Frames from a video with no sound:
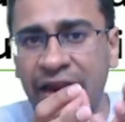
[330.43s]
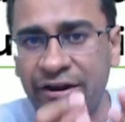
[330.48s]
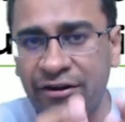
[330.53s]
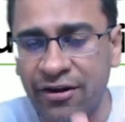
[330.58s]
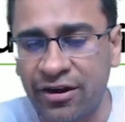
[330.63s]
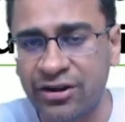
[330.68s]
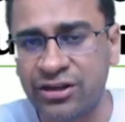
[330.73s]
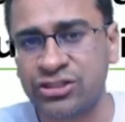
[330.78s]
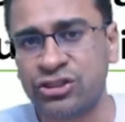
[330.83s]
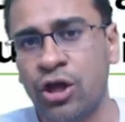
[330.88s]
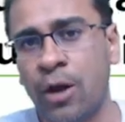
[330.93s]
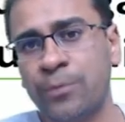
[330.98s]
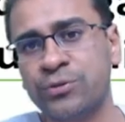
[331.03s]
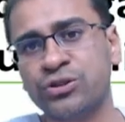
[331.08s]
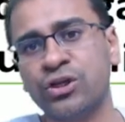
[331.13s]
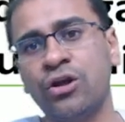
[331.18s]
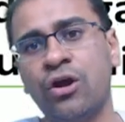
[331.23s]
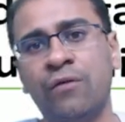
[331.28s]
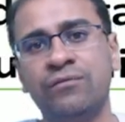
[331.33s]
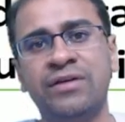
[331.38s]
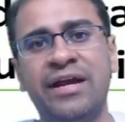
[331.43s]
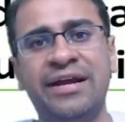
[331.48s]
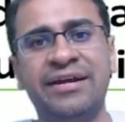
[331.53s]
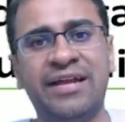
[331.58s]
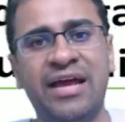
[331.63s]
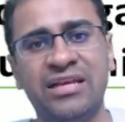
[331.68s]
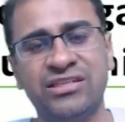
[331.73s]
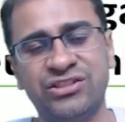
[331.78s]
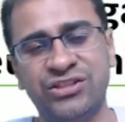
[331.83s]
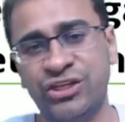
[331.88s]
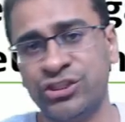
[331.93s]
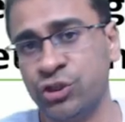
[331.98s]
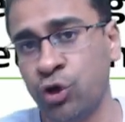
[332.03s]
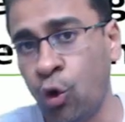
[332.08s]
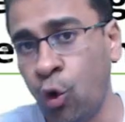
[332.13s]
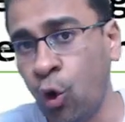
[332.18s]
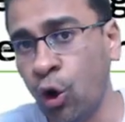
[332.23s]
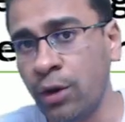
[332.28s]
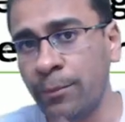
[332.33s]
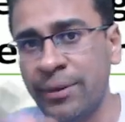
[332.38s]
resorption of the entire stage,
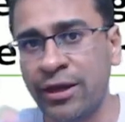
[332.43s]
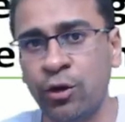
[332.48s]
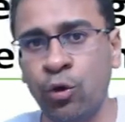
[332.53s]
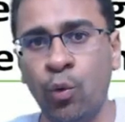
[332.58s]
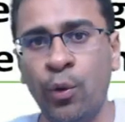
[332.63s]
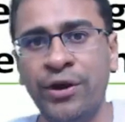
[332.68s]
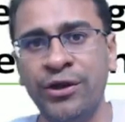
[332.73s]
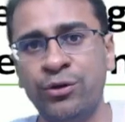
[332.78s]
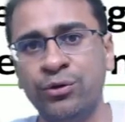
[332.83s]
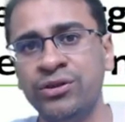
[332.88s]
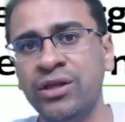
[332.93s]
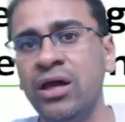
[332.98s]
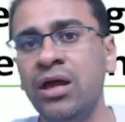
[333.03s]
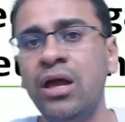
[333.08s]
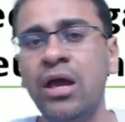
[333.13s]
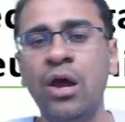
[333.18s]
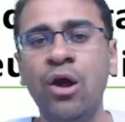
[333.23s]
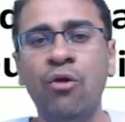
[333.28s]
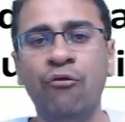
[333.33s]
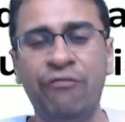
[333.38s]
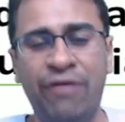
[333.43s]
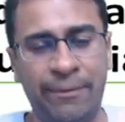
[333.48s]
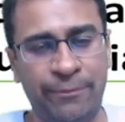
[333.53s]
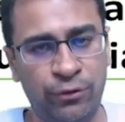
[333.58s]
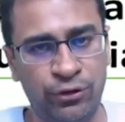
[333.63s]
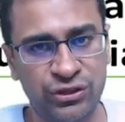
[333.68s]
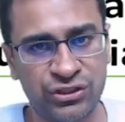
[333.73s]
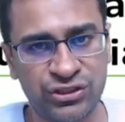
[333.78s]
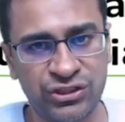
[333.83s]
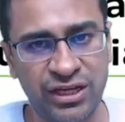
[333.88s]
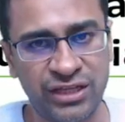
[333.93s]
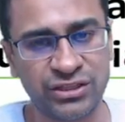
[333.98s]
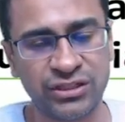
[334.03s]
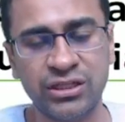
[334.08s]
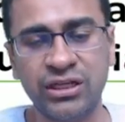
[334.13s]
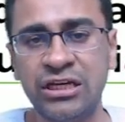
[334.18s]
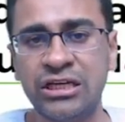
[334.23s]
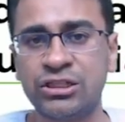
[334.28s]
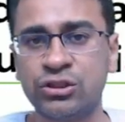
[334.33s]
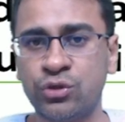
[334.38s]
or may go into the fibrotic stage.
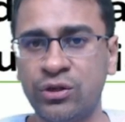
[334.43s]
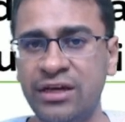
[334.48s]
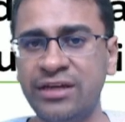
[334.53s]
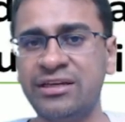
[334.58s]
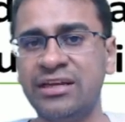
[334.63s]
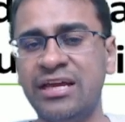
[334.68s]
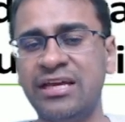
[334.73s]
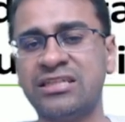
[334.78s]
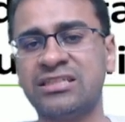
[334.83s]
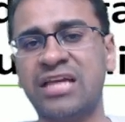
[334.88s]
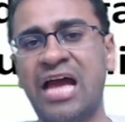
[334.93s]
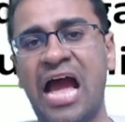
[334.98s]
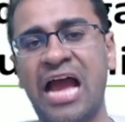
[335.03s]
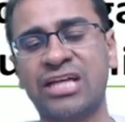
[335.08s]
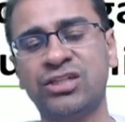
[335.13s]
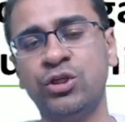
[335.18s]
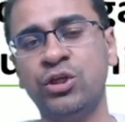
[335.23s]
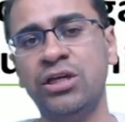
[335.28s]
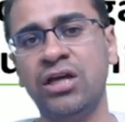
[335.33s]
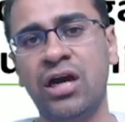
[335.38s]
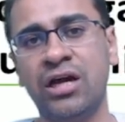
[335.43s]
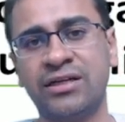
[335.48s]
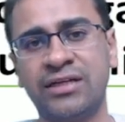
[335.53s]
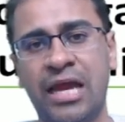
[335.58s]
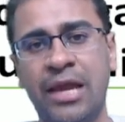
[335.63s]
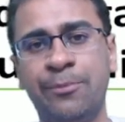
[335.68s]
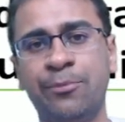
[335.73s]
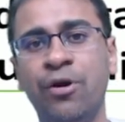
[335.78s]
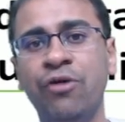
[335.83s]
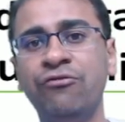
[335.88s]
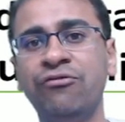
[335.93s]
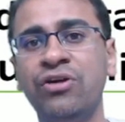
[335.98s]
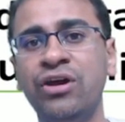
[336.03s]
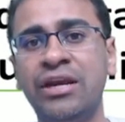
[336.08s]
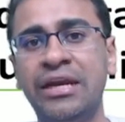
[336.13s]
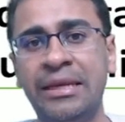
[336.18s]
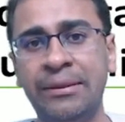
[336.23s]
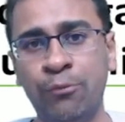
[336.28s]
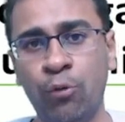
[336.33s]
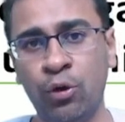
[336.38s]
So it is actually a type of
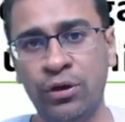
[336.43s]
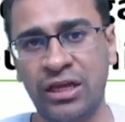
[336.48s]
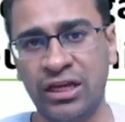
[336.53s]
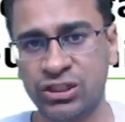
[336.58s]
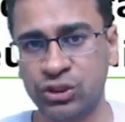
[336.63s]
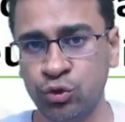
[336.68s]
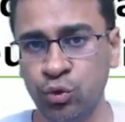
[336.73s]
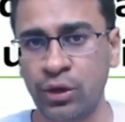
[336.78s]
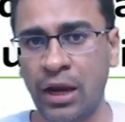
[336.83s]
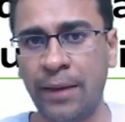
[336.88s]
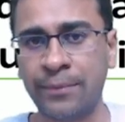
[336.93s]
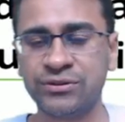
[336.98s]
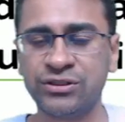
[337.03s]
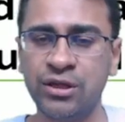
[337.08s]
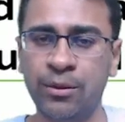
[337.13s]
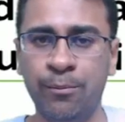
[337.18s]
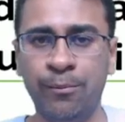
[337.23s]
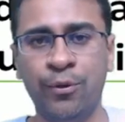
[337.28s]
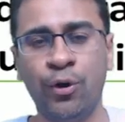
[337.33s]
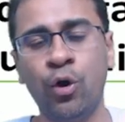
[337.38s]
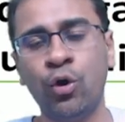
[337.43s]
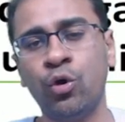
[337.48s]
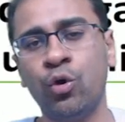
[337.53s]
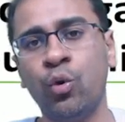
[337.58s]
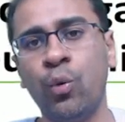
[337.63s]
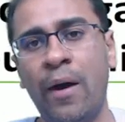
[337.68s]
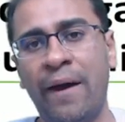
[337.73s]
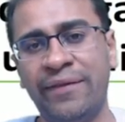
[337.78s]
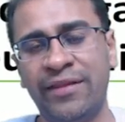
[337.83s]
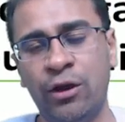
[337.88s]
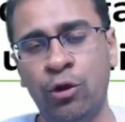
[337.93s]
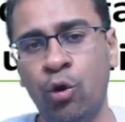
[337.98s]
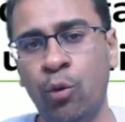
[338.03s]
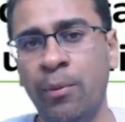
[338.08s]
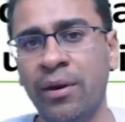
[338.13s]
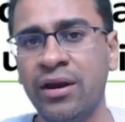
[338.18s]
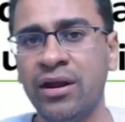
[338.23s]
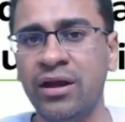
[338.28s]
pneumonias, two types, broncho and the lobar